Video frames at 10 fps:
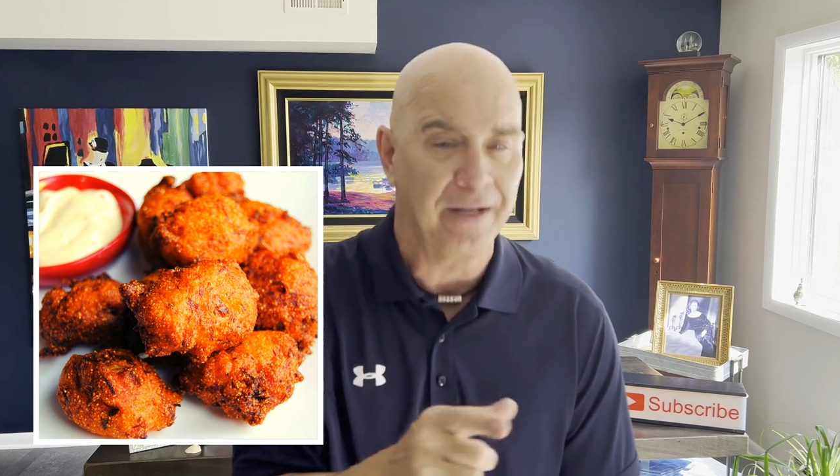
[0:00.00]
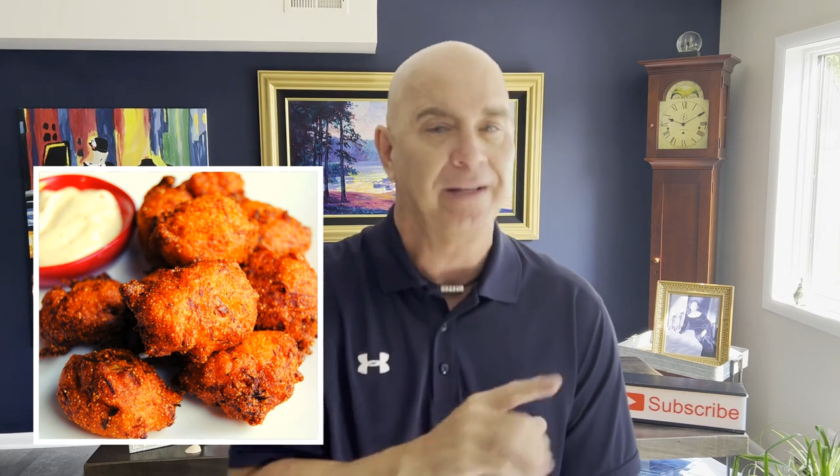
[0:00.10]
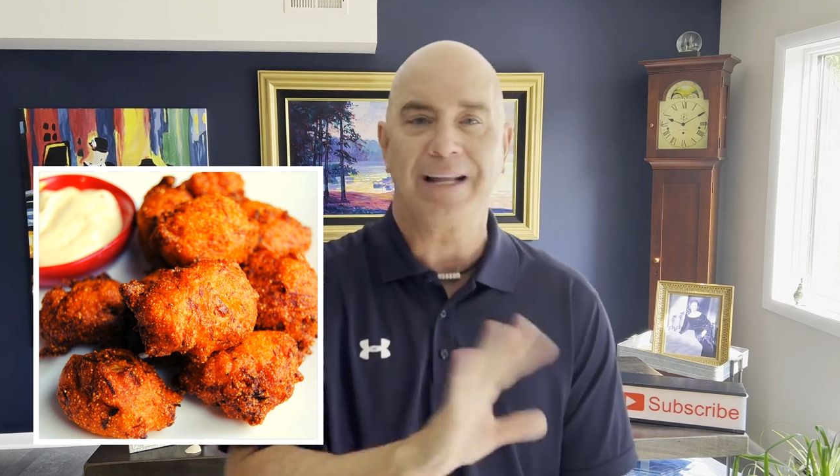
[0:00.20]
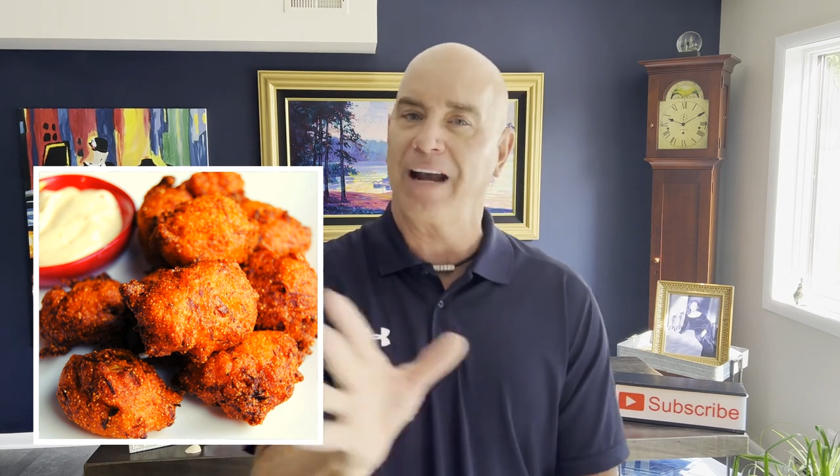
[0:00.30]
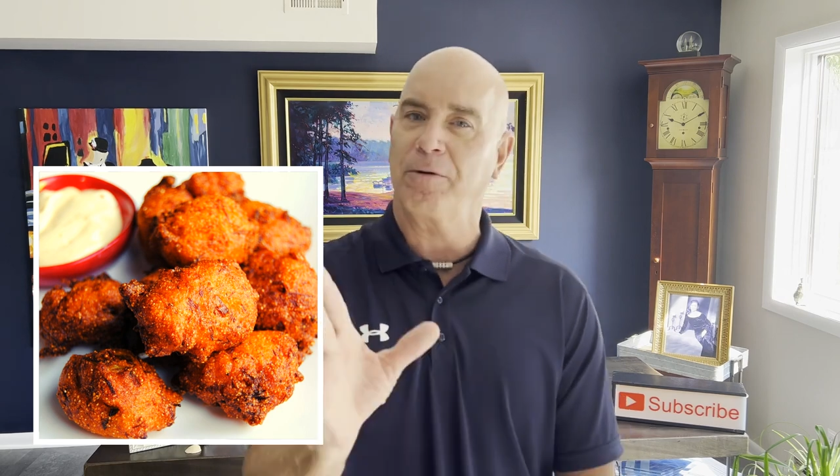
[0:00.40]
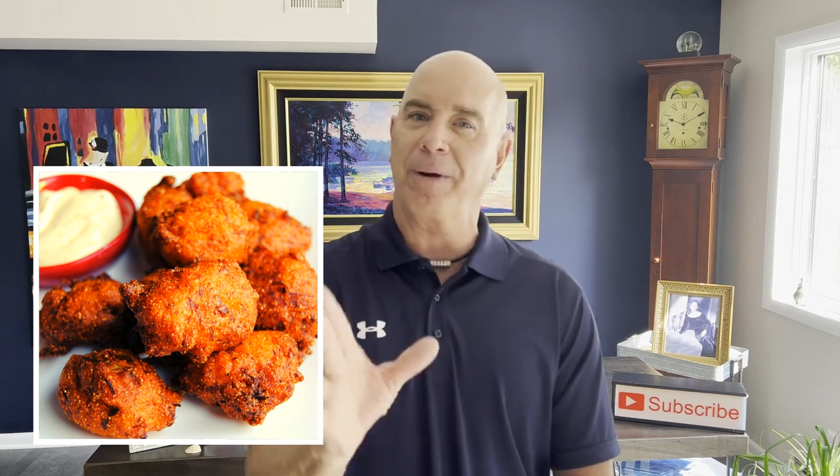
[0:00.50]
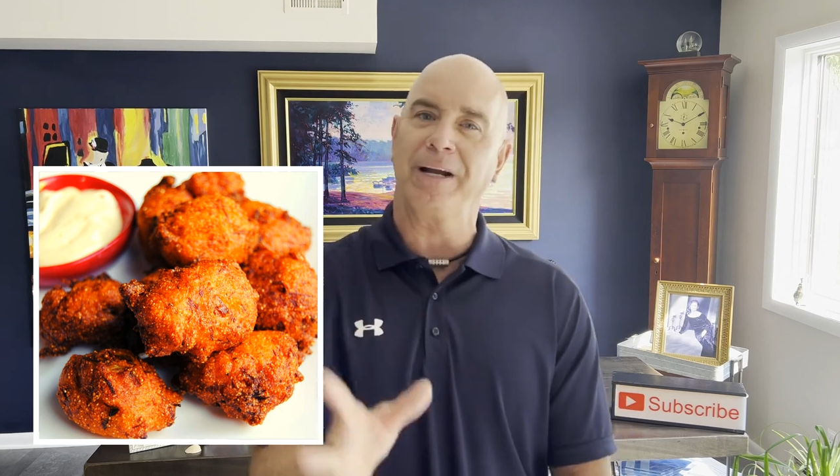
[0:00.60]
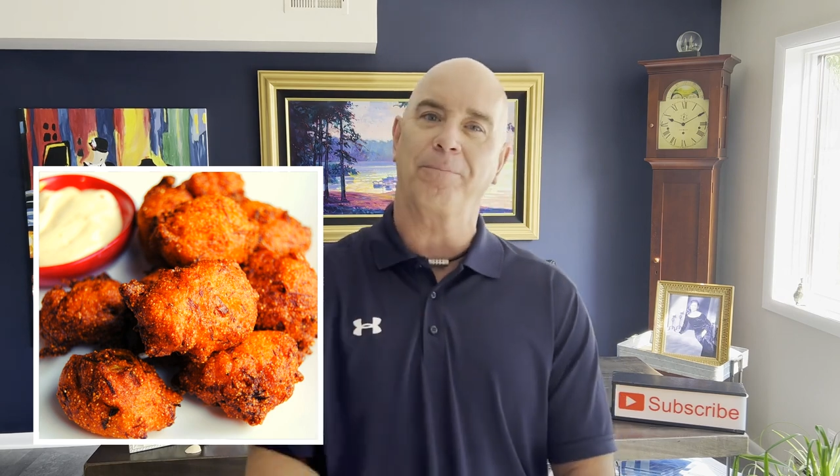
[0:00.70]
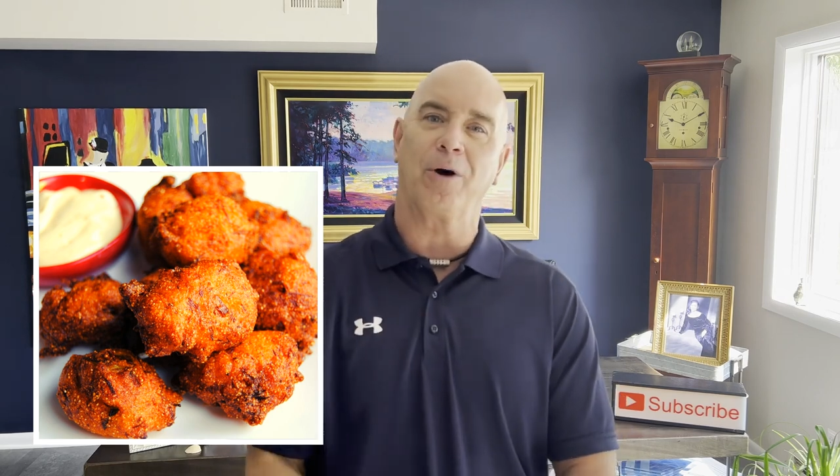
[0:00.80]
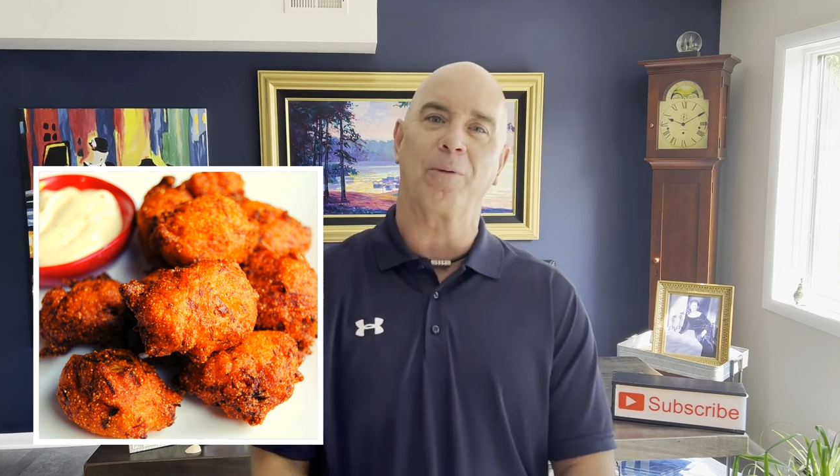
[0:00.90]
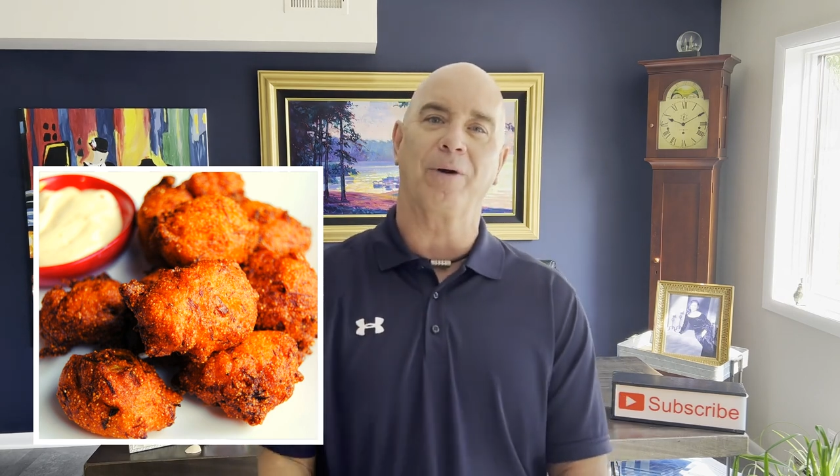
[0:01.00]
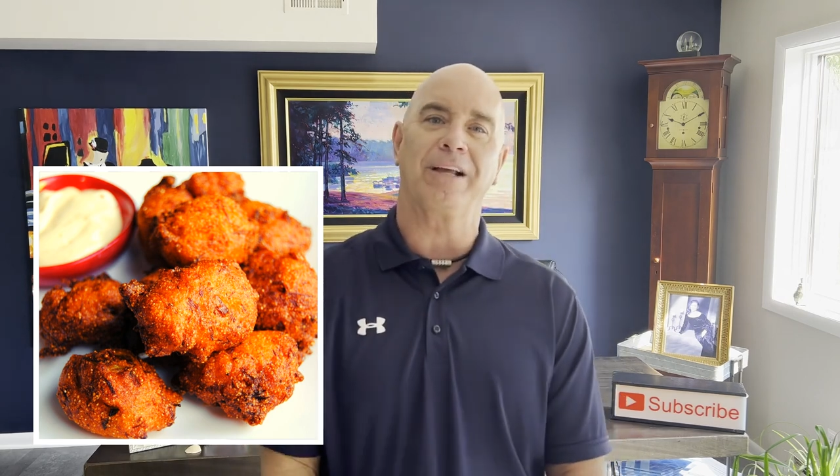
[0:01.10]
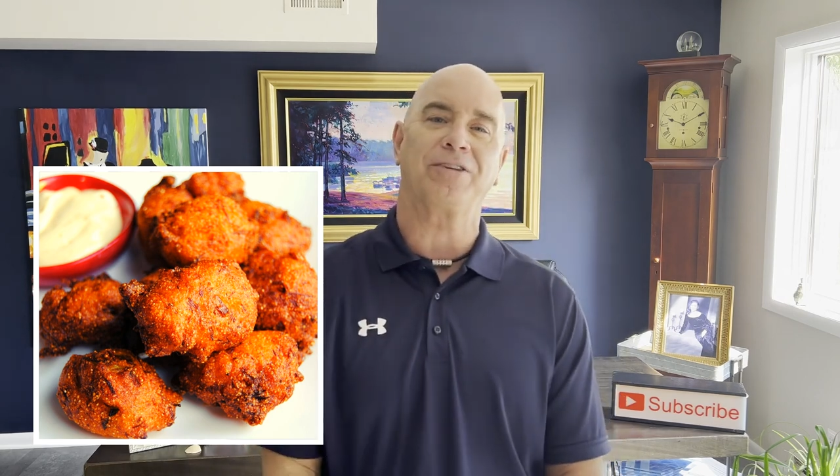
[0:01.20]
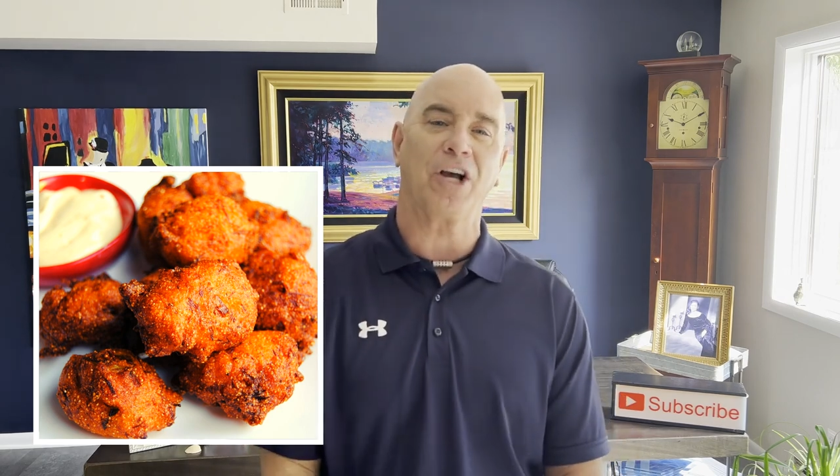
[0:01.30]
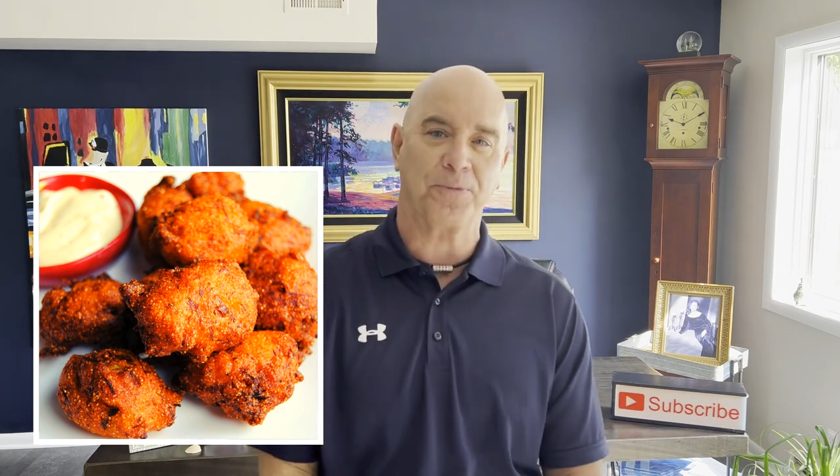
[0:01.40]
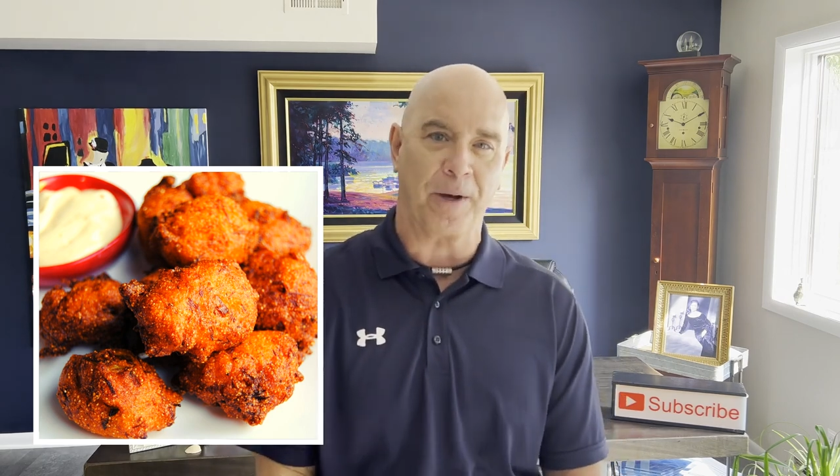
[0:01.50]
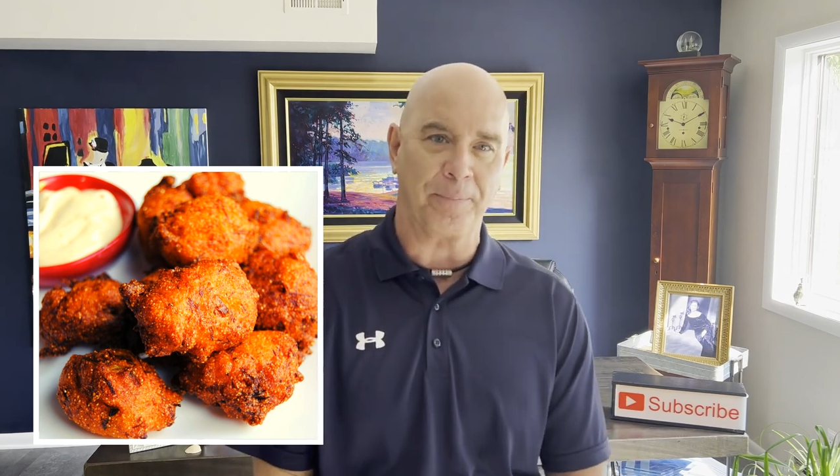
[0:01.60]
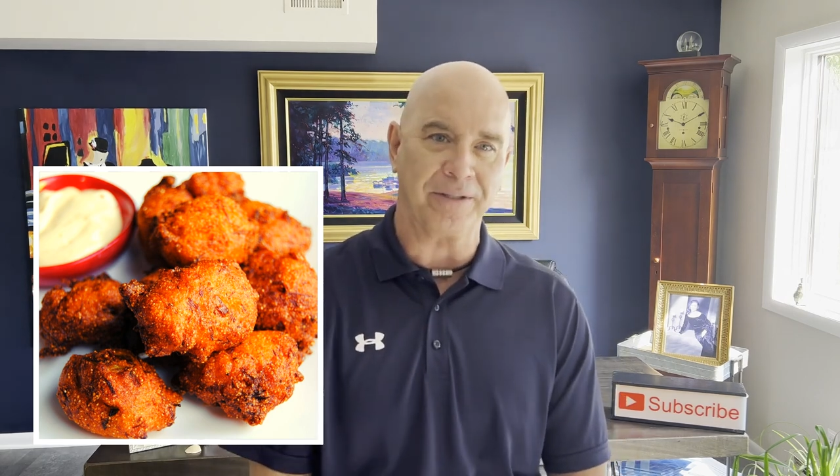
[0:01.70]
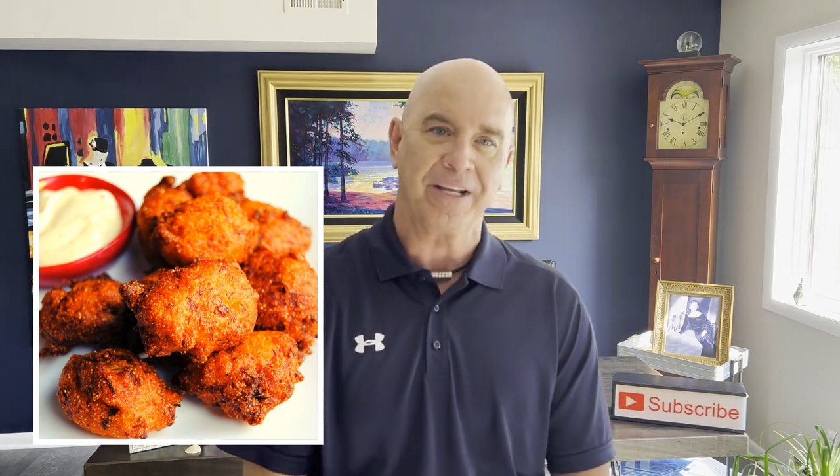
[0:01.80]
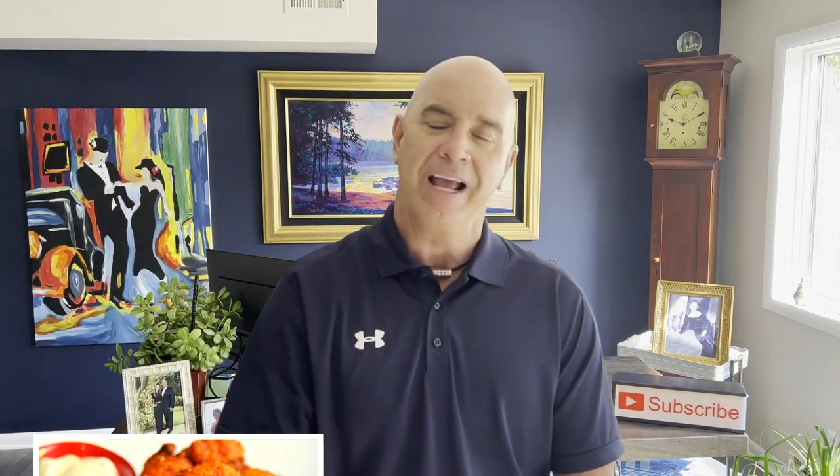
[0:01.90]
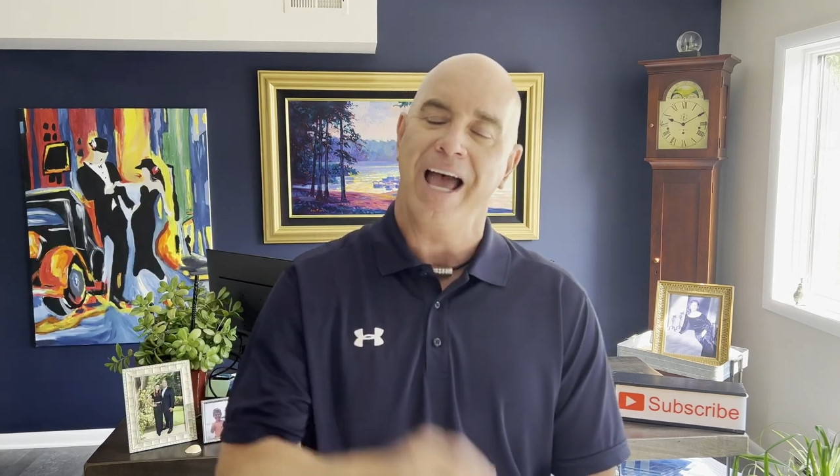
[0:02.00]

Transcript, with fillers: Not everybody in Baltimore has hush puppies,